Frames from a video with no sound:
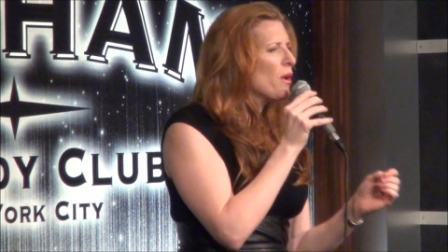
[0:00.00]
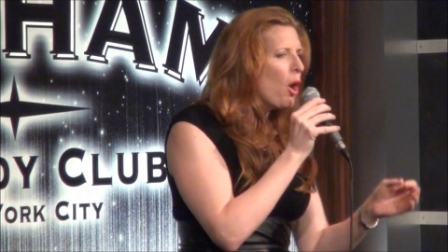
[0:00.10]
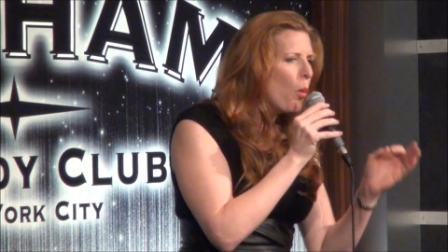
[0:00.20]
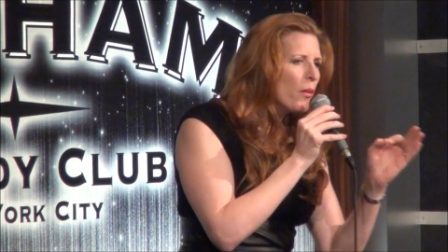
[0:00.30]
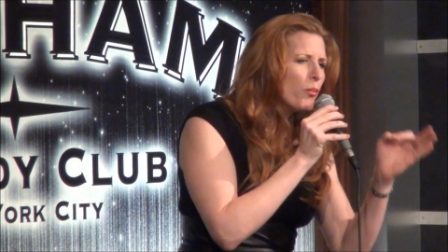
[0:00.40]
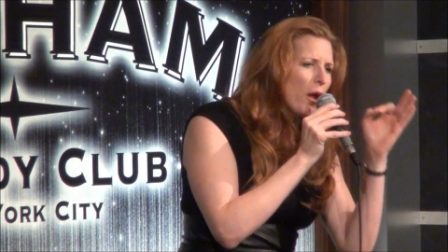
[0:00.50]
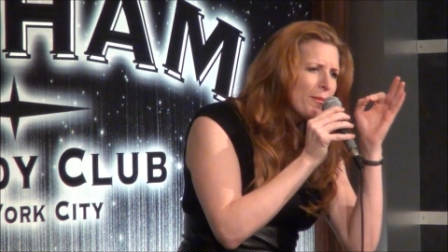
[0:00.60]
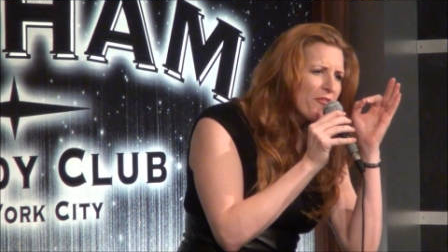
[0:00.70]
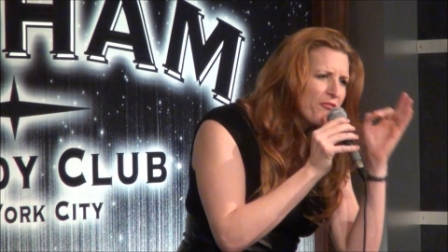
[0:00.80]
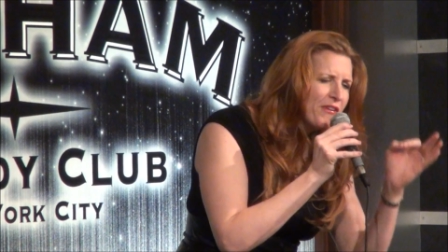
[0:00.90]
We all
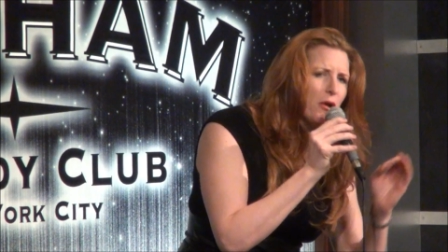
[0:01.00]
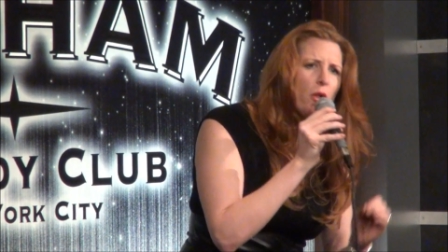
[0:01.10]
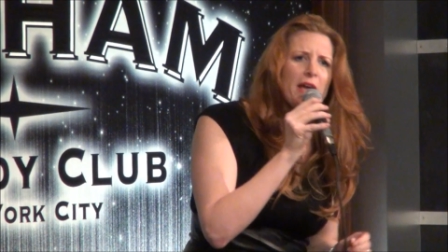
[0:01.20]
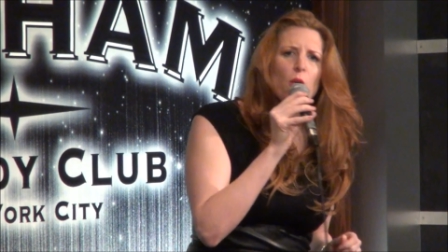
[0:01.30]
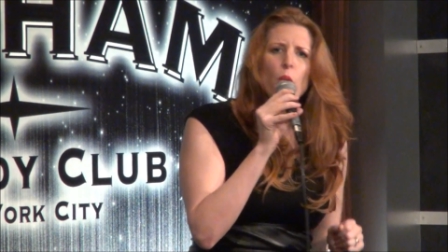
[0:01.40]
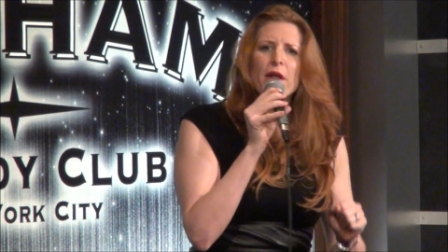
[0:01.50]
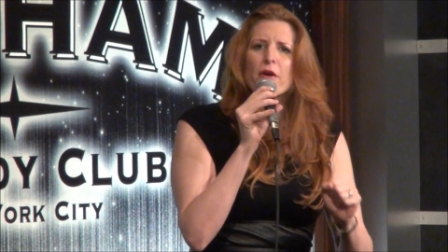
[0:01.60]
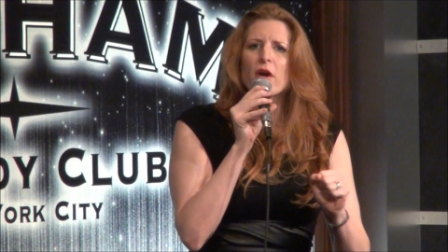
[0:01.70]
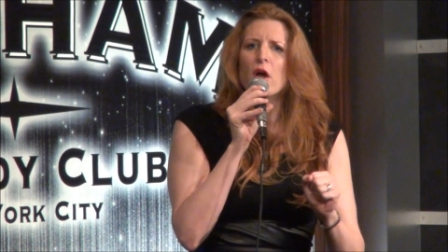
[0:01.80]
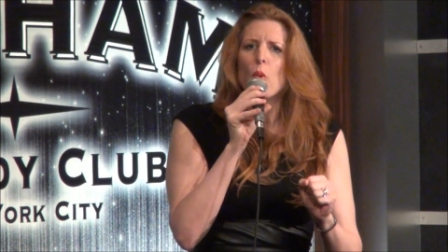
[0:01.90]
want them to feel like a winner.